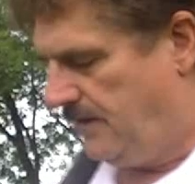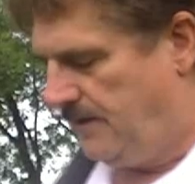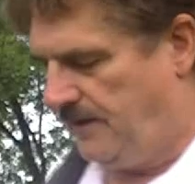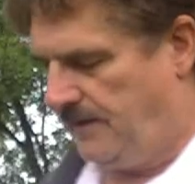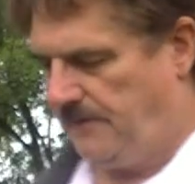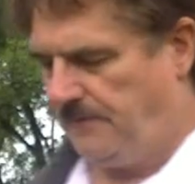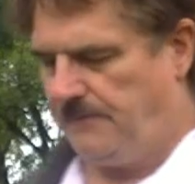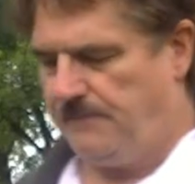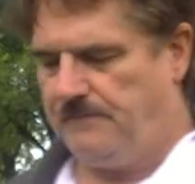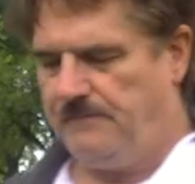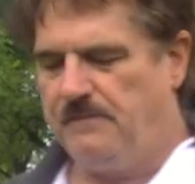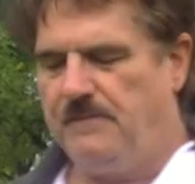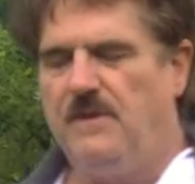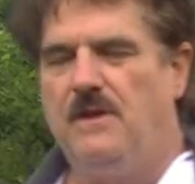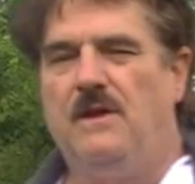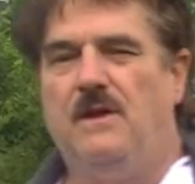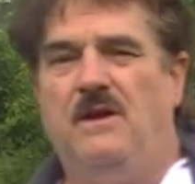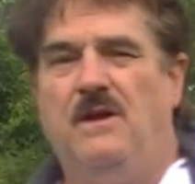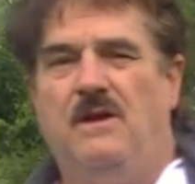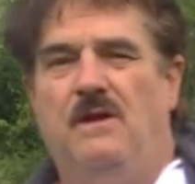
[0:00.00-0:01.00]
Now,
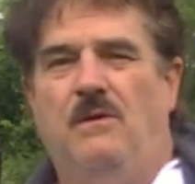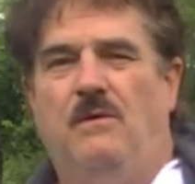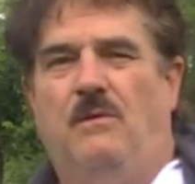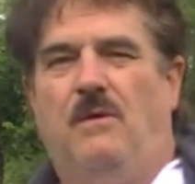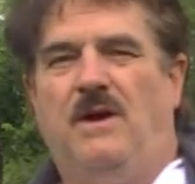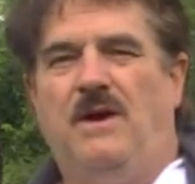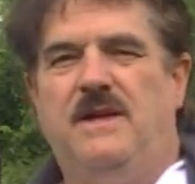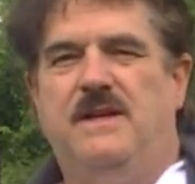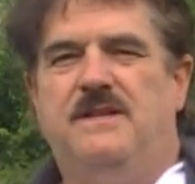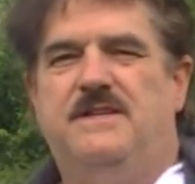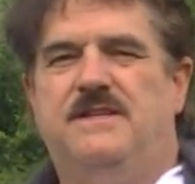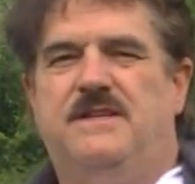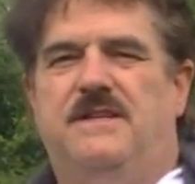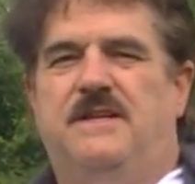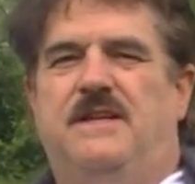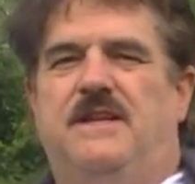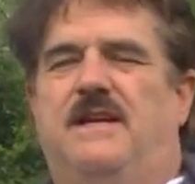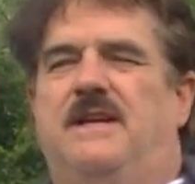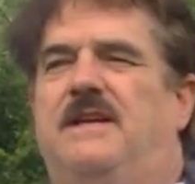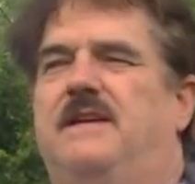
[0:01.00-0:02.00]
why is it
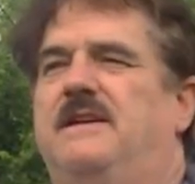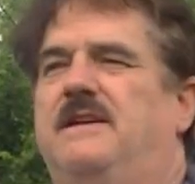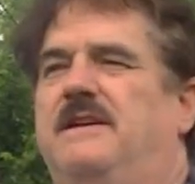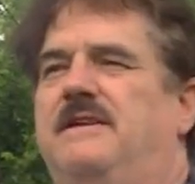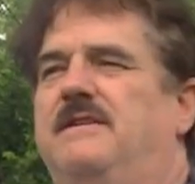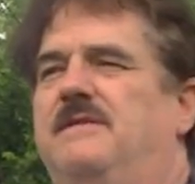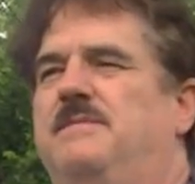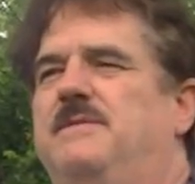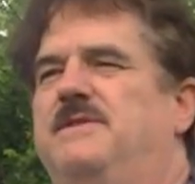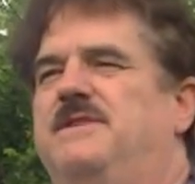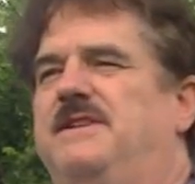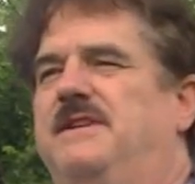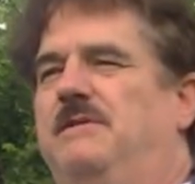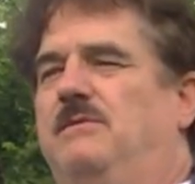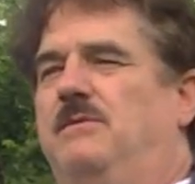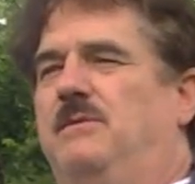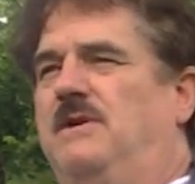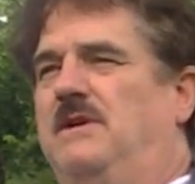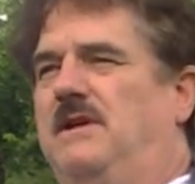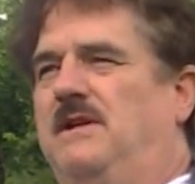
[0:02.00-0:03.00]
not
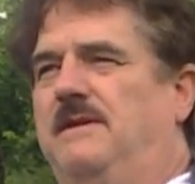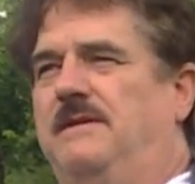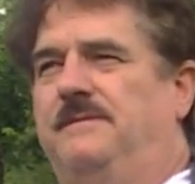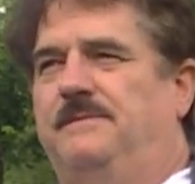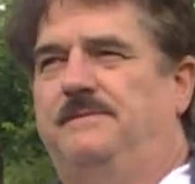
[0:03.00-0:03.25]
100% wool?